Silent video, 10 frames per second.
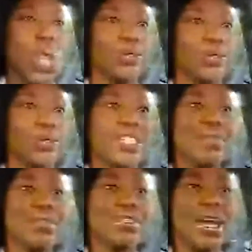Like you would
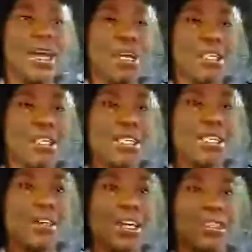sound, I was like, why does
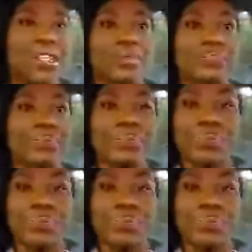he sound like that?